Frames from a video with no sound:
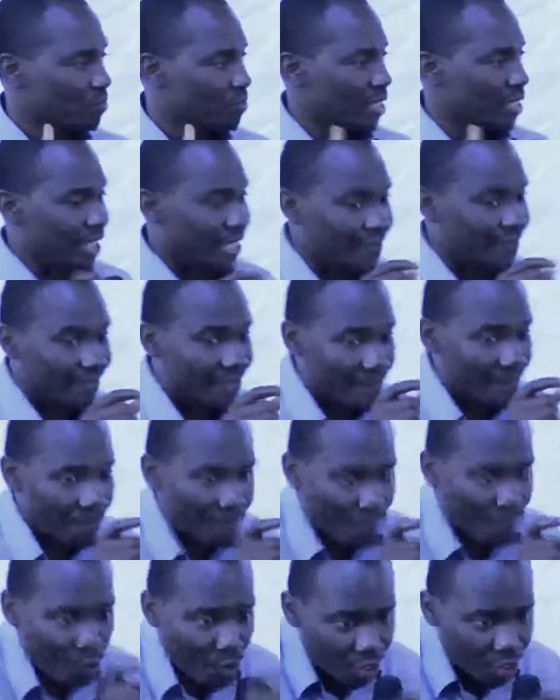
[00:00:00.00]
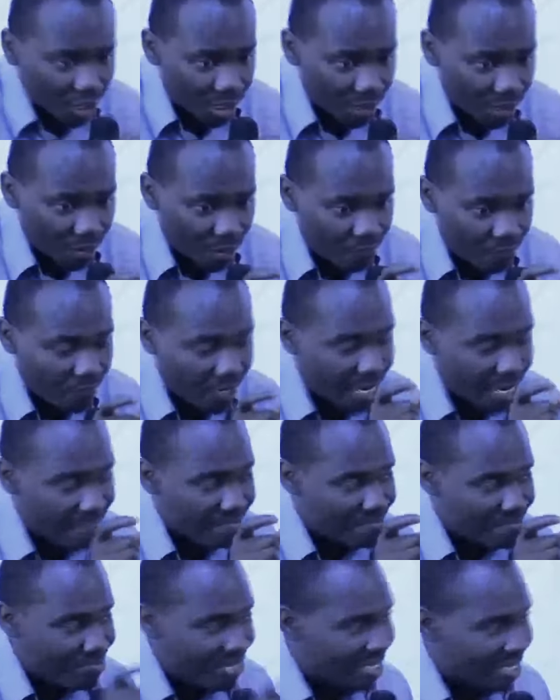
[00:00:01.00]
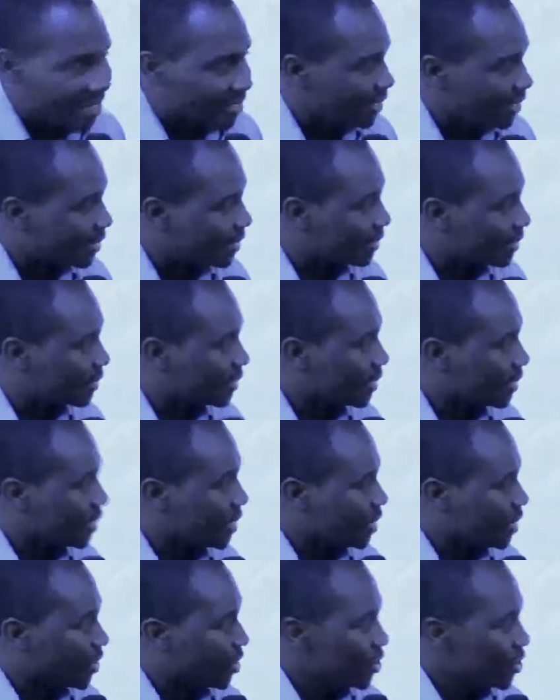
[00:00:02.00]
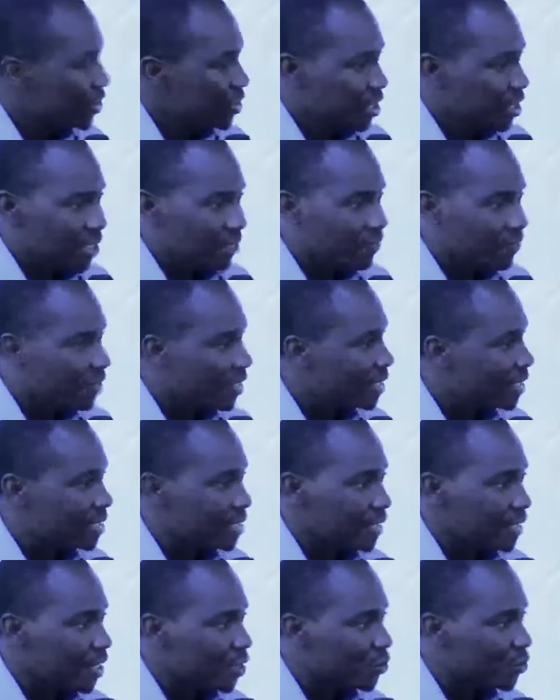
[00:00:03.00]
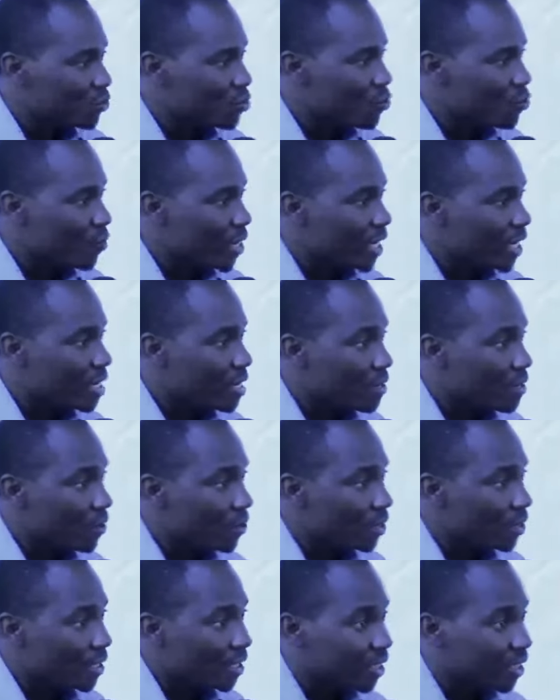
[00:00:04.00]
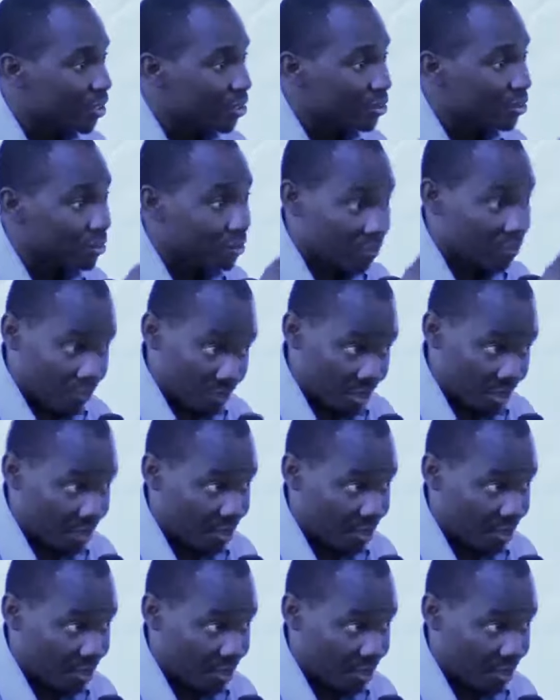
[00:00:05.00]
In the point of her bitterness, she felt there's no way God is good.